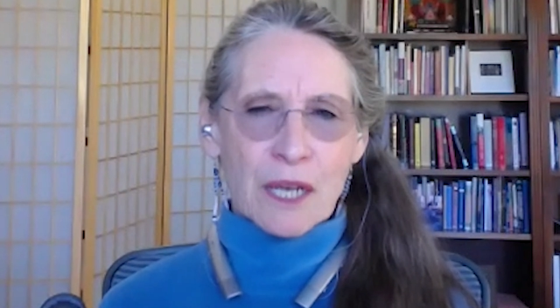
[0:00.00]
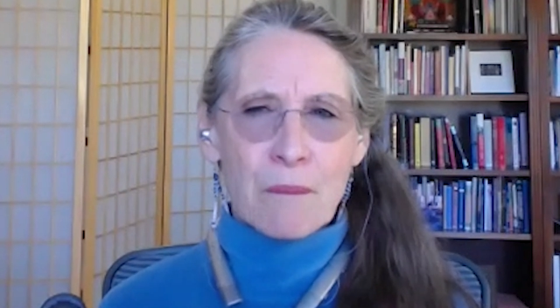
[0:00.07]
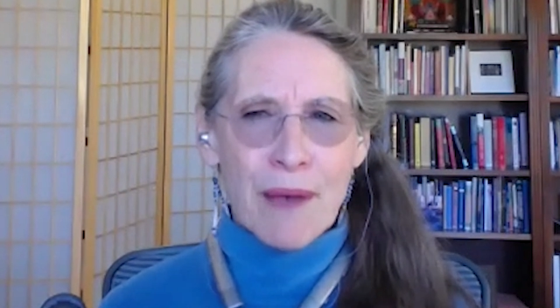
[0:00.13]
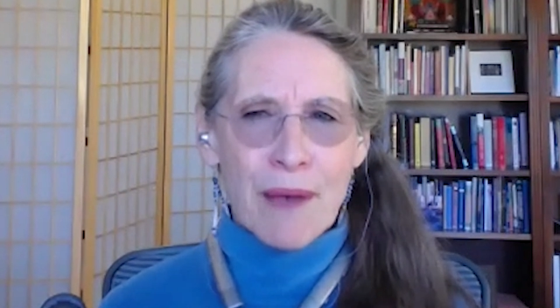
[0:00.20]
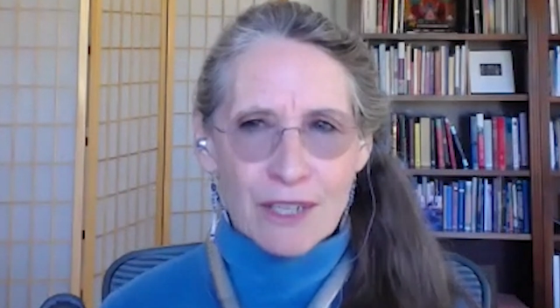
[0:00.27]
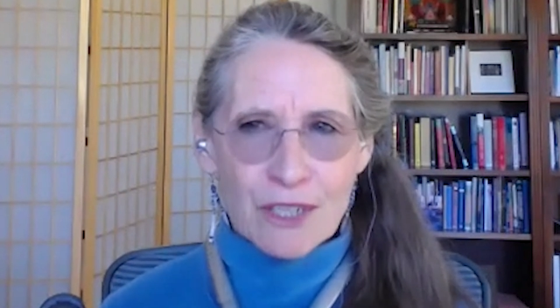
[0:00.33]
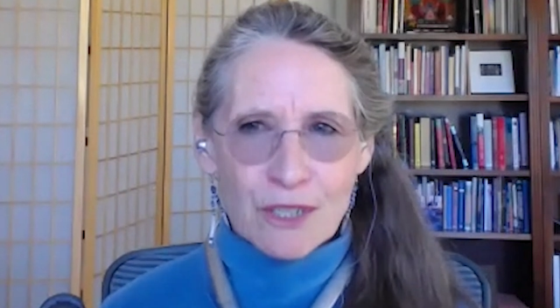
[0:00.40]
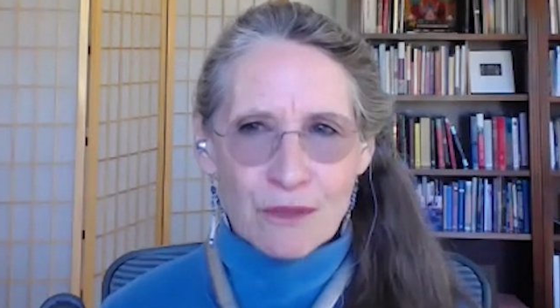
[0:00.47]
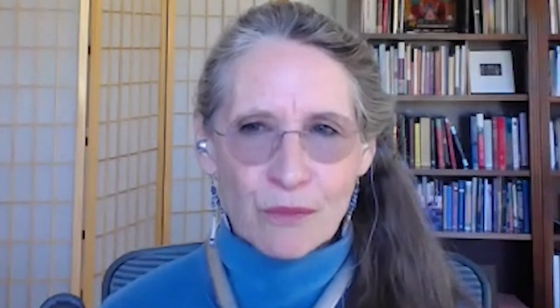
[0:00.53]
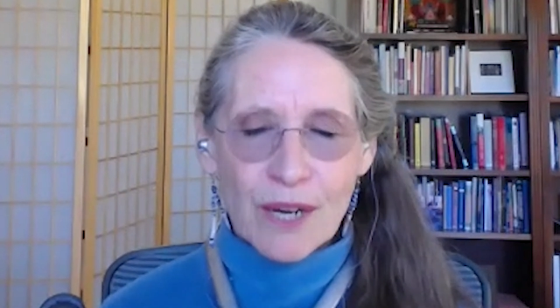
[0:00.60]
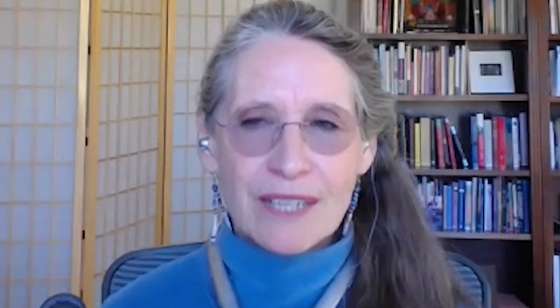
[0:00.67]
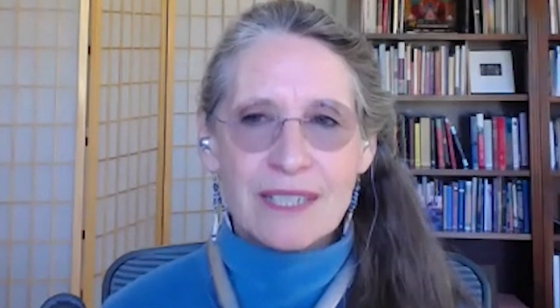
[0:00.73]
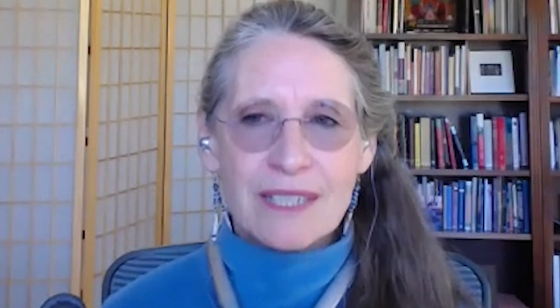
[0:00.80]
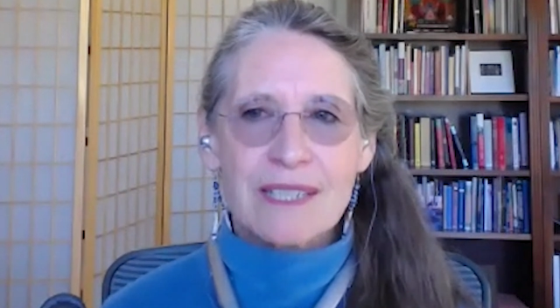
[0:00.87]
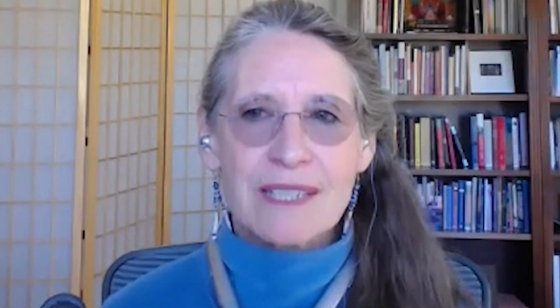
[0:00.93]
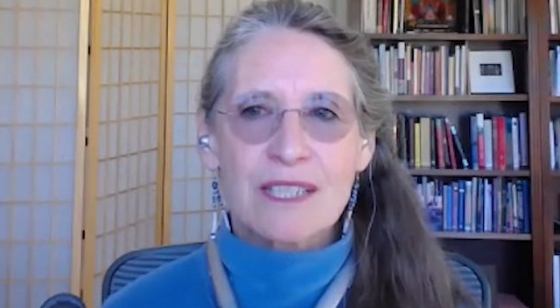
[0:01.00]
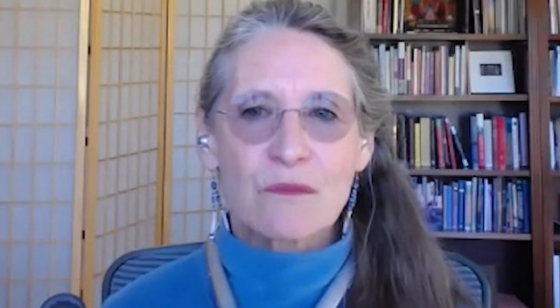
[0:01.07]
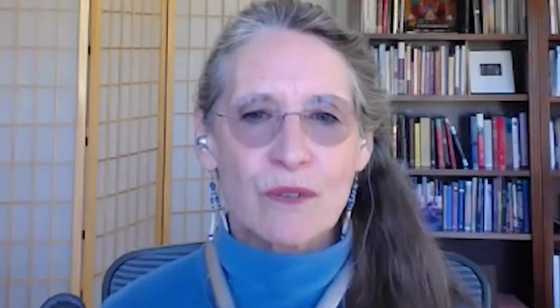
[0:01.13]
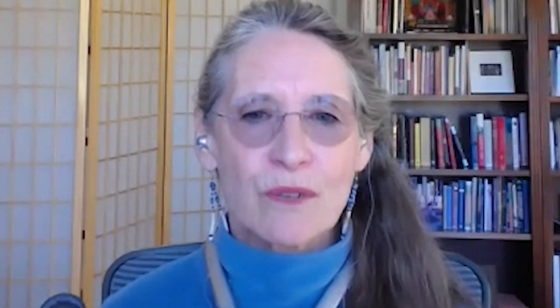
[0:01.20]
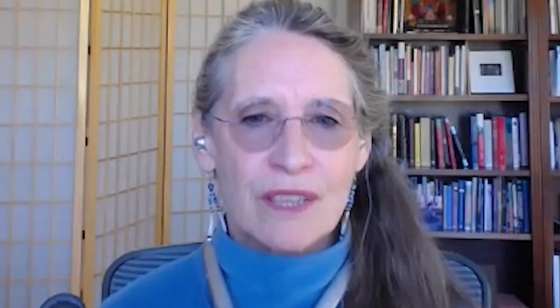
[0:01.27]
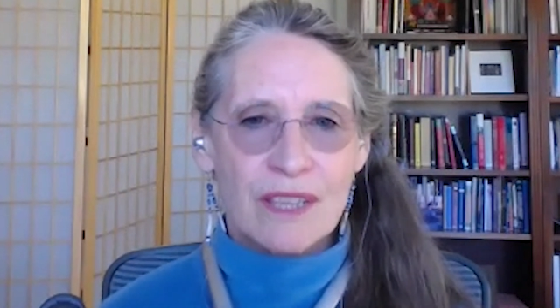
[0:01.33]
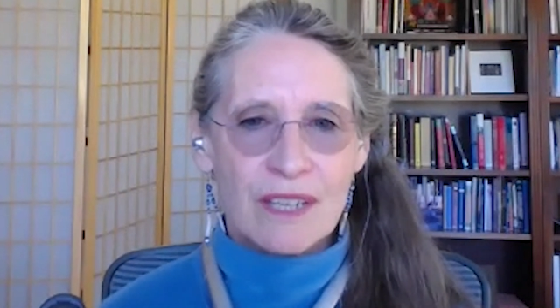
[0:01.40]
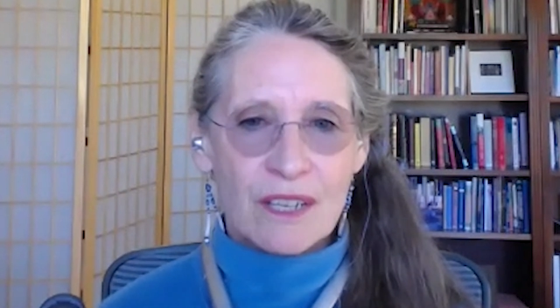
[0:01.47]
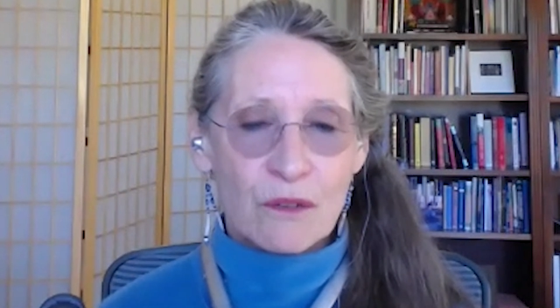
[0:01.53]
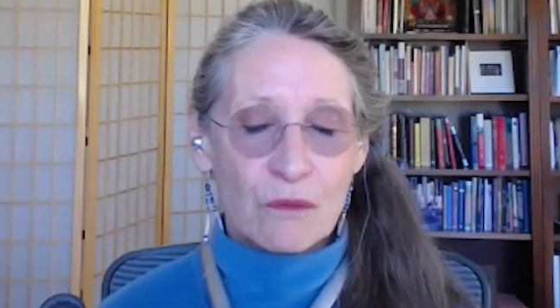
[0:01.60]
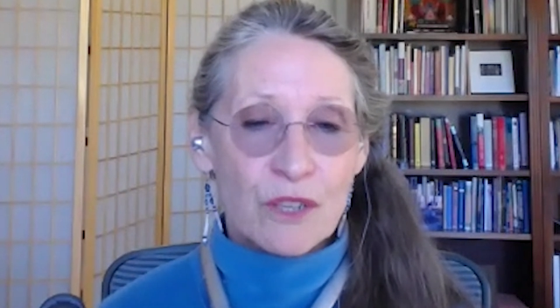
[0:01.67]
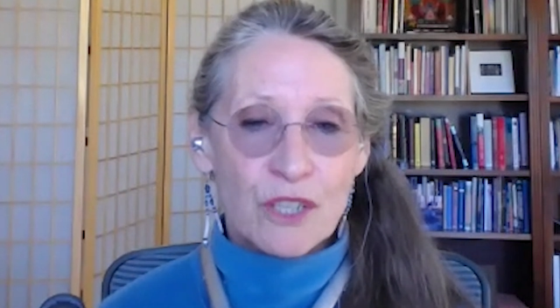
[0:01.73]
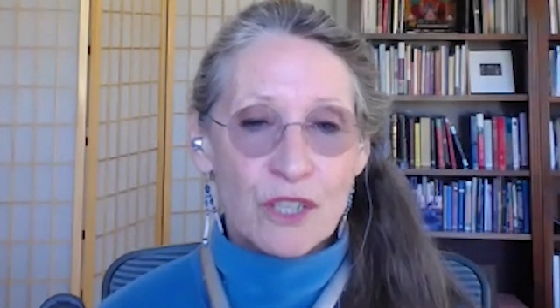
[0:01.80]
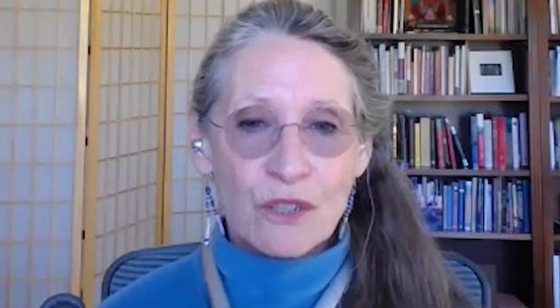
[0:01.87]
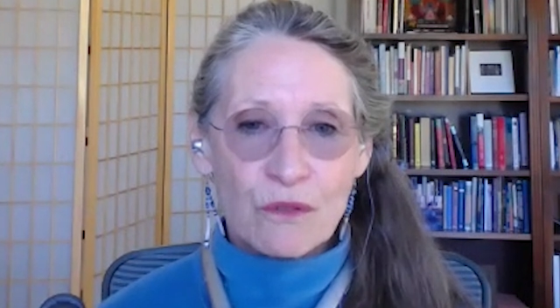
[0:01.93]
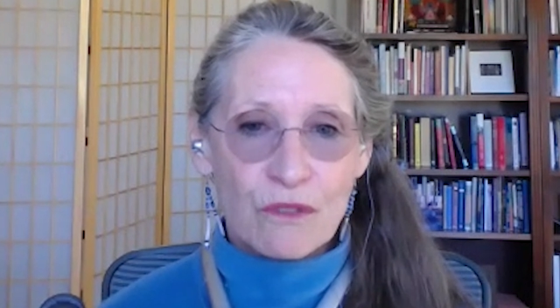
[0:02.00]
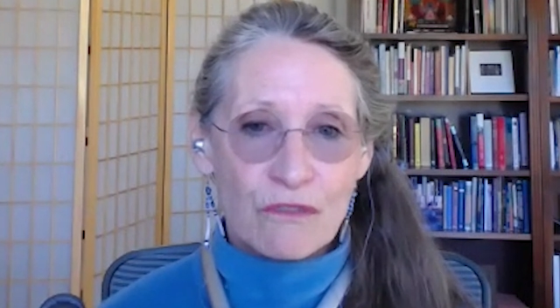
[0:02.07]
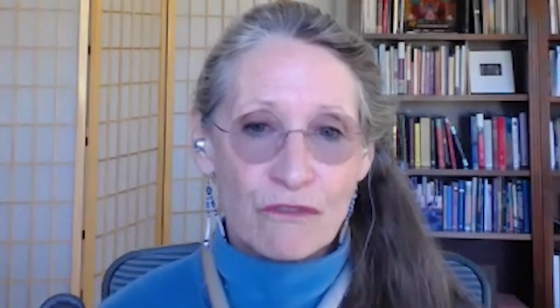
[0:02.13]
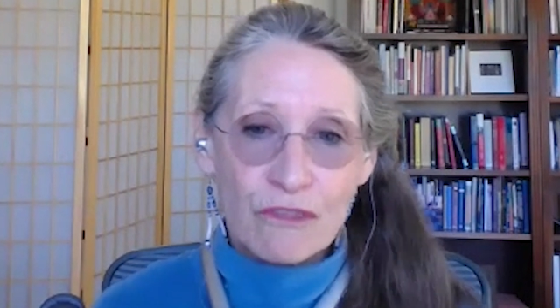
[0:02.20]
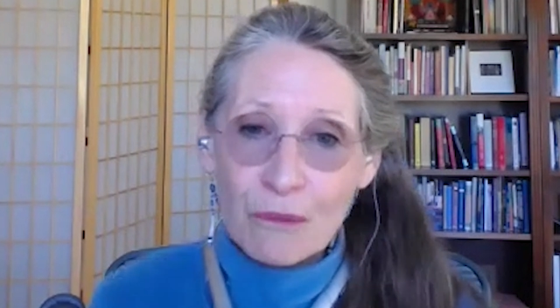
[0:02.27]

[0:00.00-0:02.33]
compassion practices with youth,